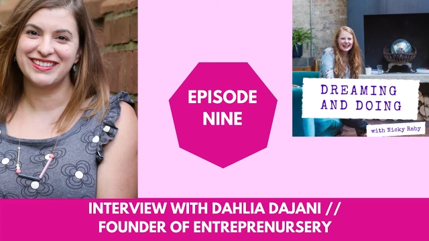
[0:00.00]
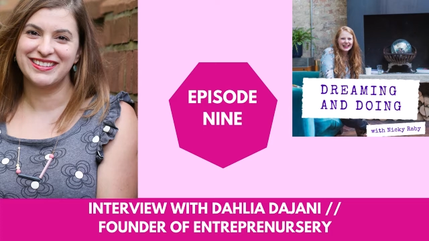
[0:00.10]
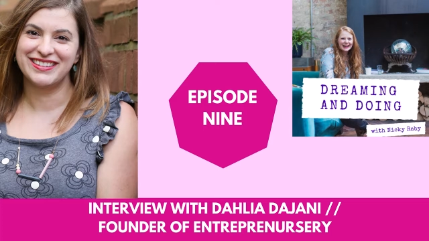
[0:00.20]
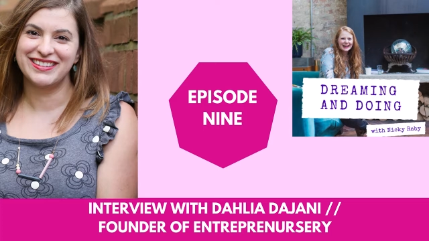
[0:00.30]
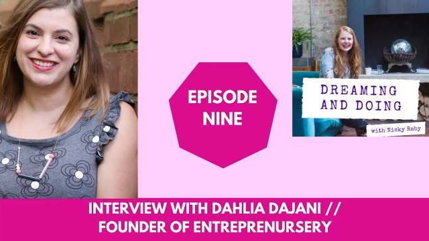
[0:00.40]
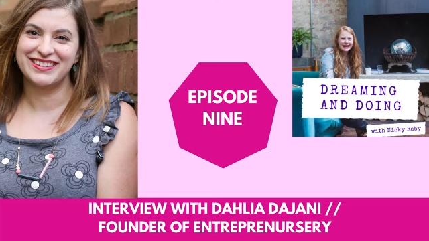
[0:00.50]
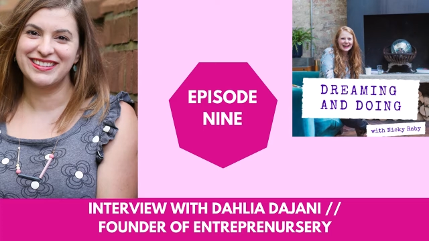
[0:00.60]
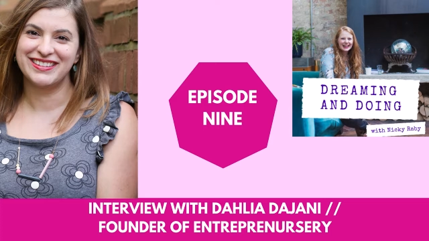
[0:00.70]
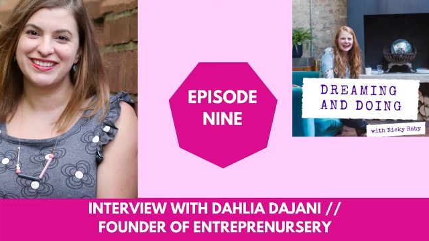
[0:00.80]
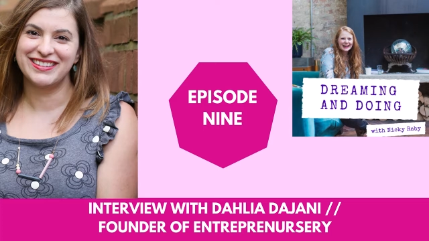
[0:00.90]

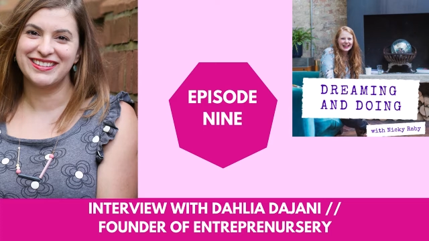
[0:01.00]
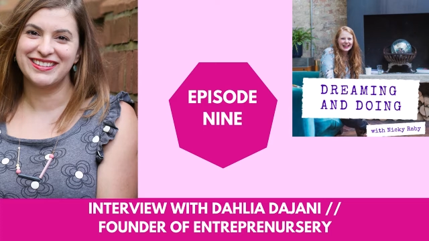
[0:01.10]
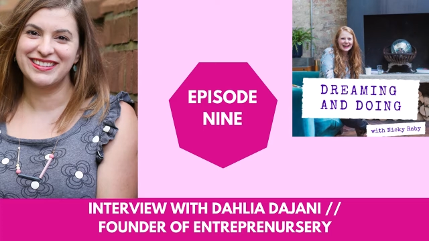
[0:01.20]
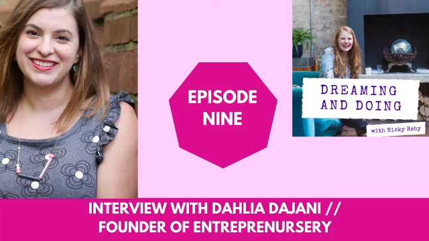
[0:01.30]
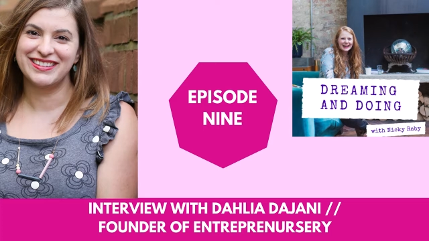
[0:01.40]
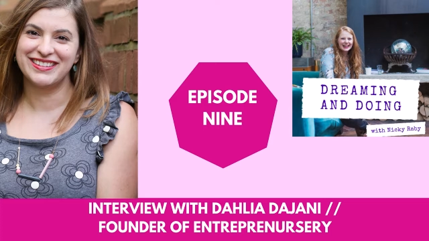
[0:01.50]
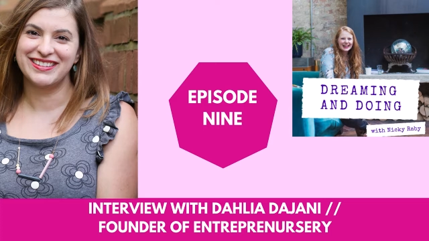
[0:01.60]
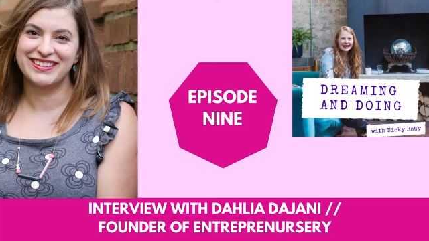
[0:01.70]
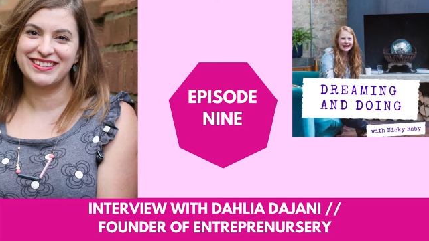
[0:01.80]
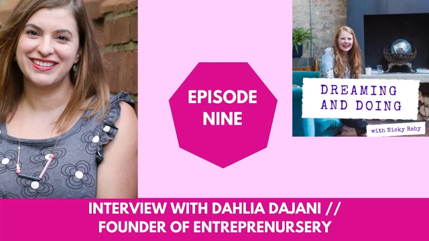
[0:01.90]

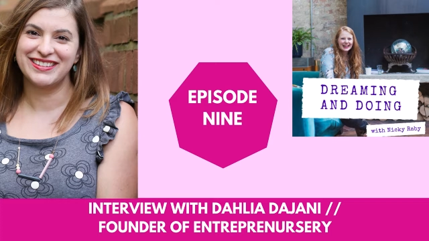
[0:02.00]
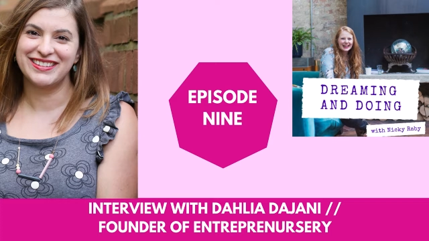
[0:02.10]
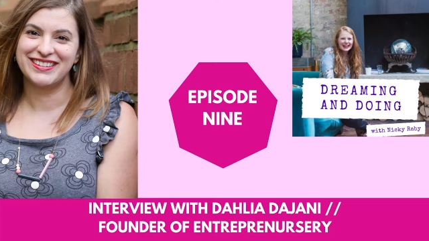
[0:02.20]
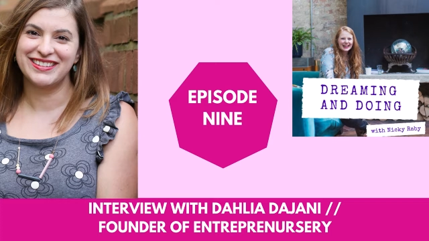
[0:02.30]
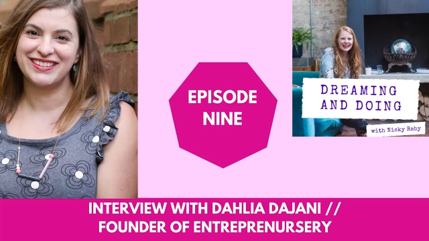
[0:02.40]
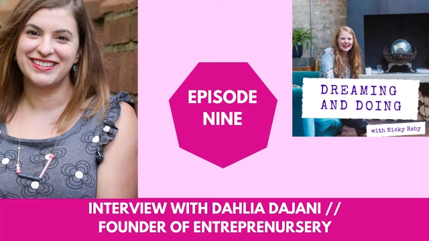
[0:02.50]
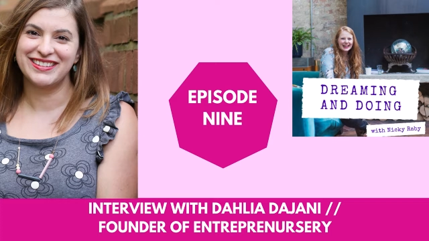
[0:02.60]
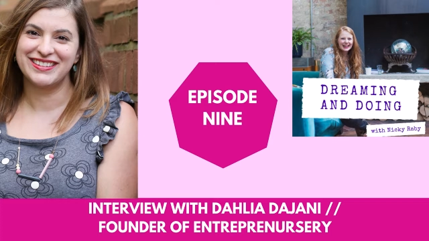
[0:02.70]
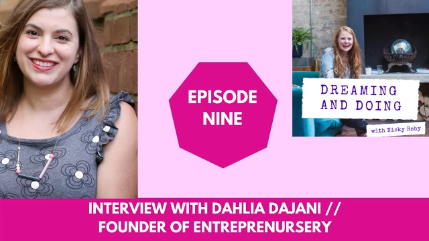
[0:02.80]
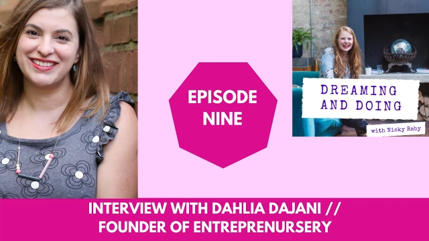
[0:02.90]

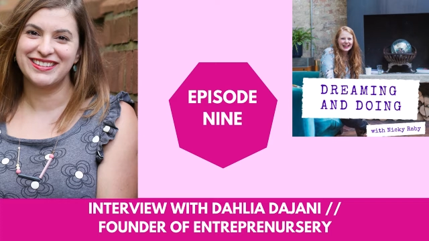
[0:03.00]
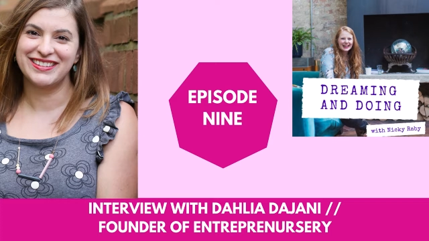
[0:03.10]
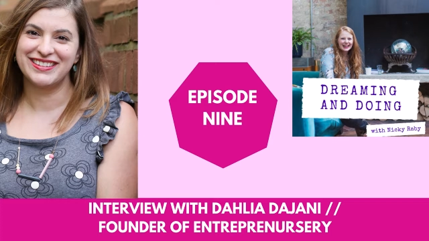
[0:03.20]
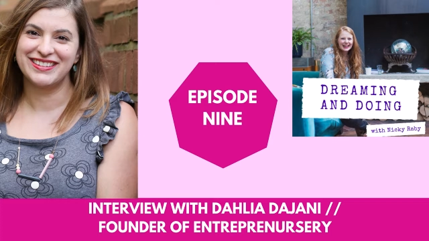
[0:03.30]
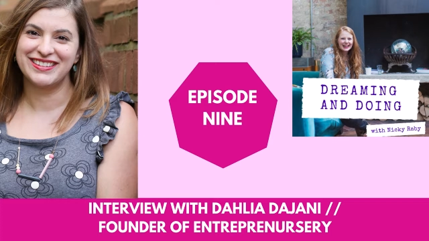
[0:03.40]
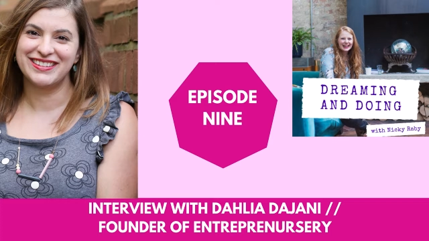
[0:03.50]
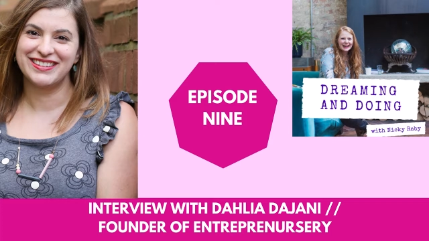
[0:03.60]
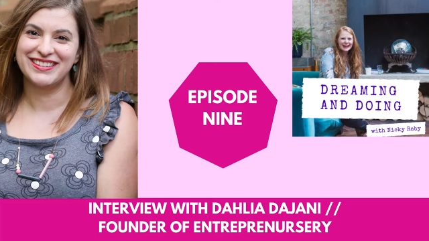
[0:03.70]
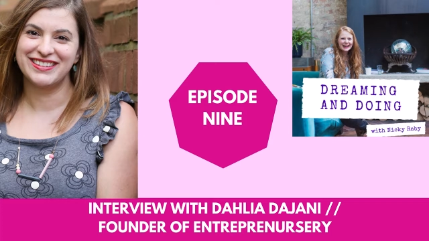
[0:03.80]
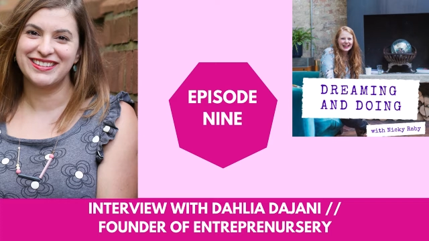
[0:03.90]

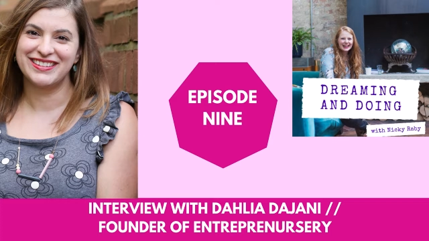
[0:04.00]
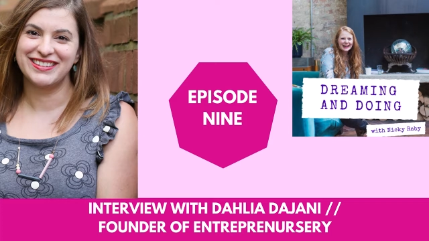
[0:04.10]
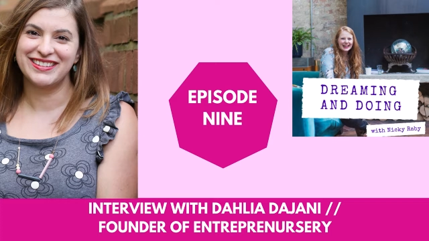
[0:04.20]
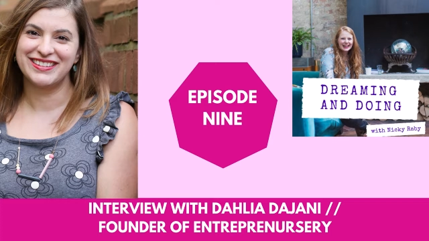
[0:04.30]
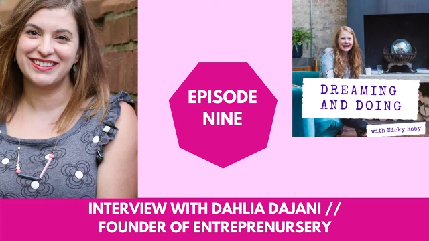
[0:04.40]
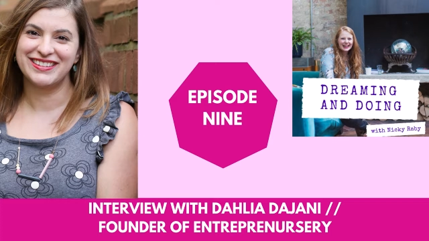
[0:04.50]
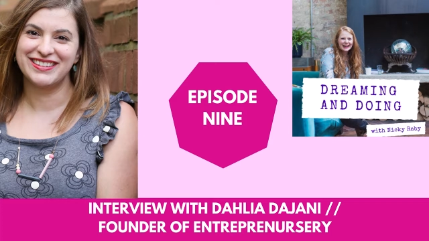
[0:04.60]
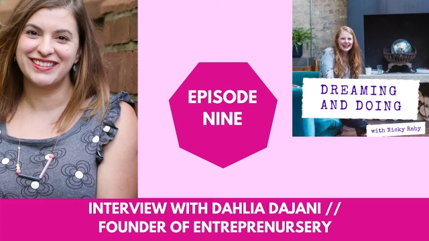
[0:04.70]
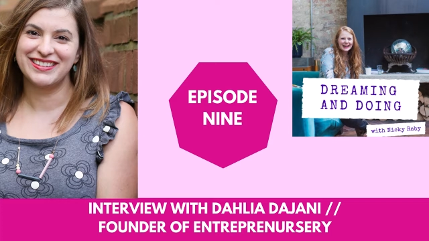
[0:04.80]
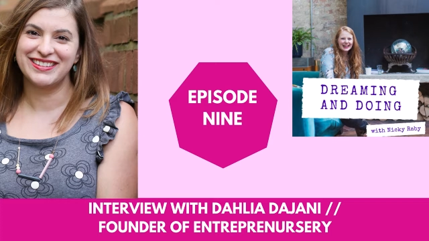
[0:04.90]

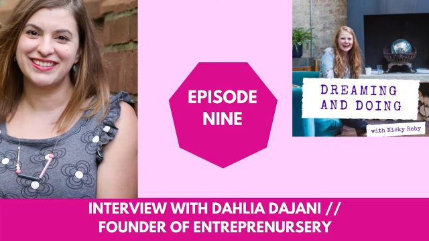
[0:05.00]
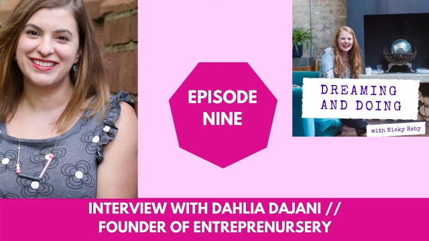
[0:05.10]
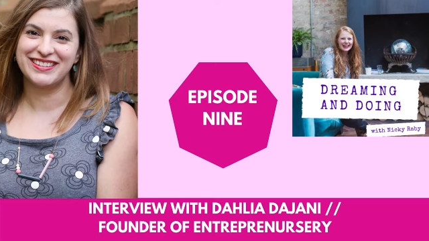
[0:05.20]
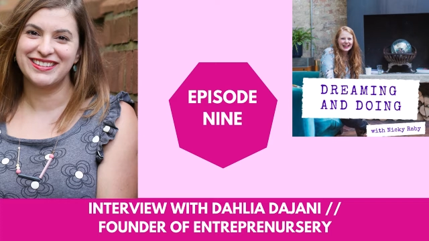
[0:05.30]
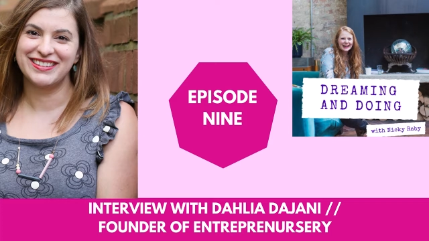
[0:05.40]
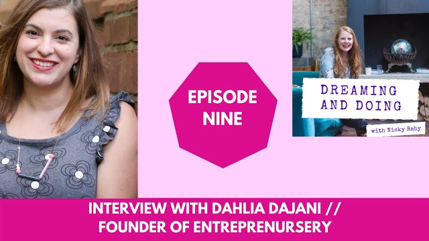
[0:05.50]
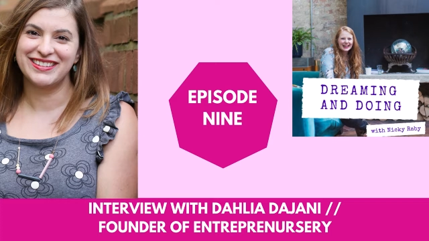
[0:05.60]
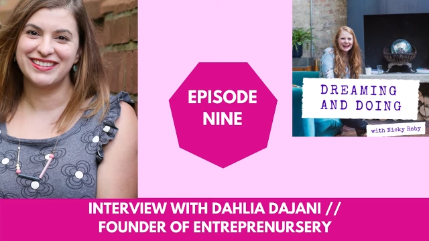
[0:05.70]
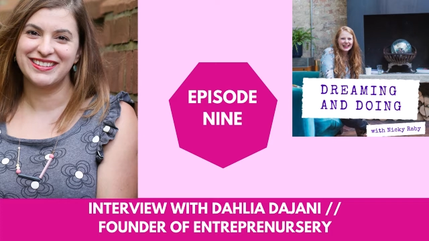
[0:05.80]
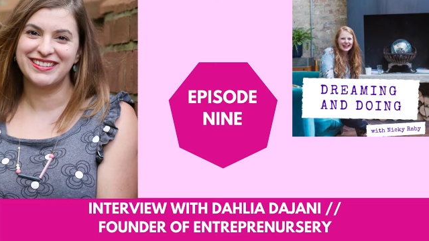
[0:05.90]

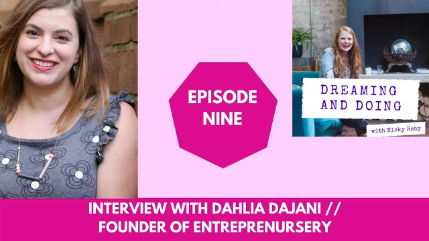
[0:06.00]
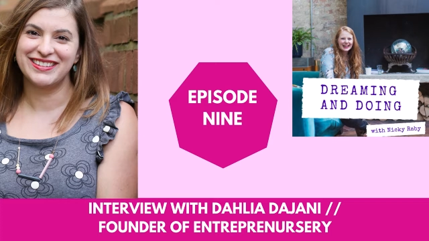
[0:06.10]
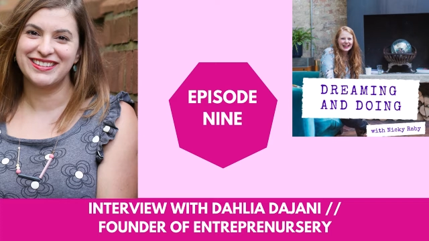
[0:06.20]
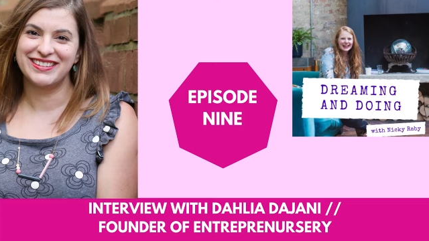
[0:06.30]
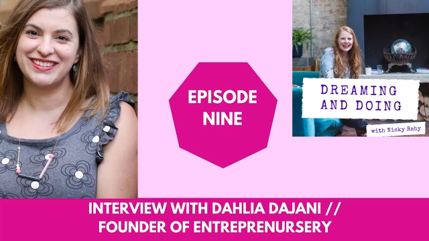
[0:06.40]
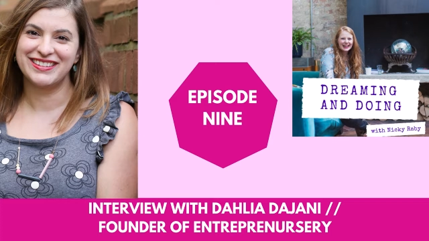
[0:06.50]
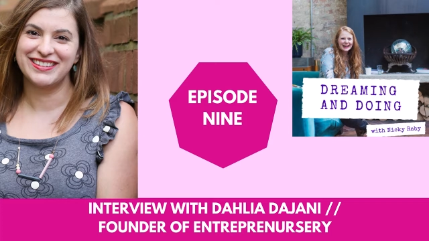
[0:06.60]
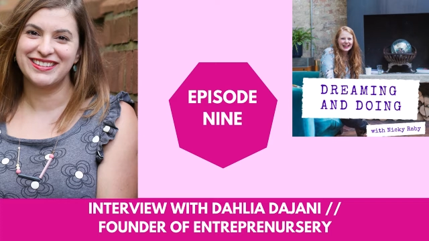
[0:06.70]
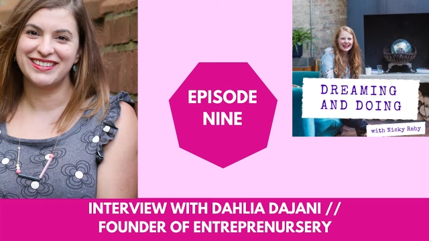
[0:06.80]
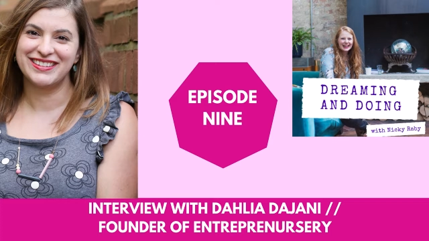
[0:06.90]

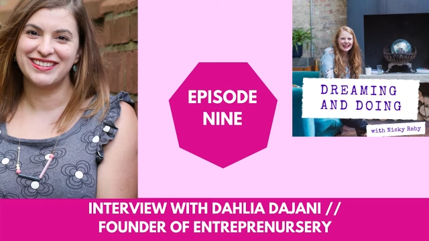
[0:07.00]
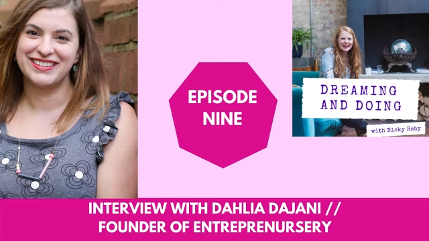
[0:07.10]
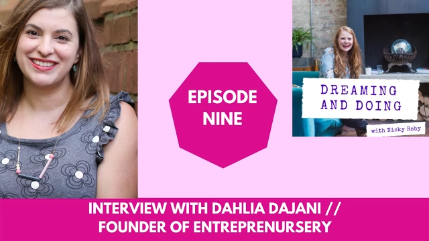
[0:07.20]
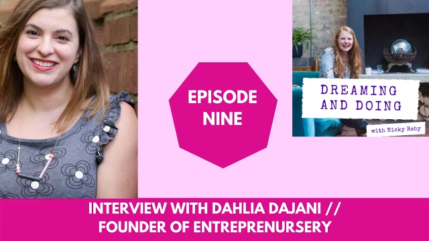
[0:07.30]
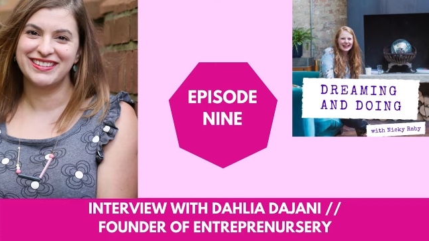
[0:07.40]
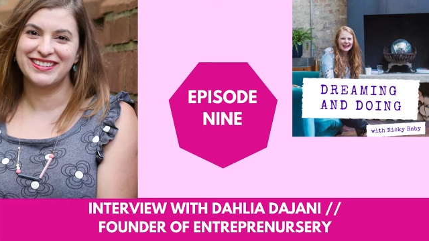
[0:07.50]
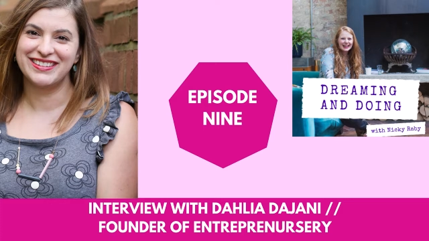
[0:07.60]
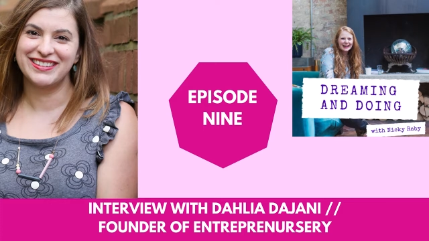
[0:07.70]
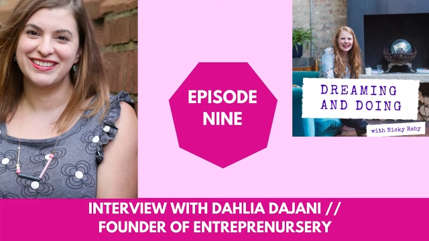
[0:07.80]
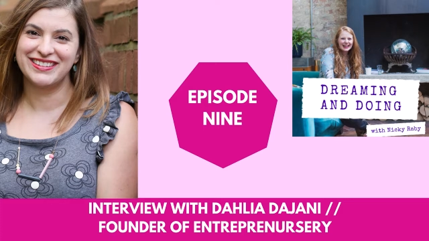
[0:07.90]
This is a still picture; no speech is visible.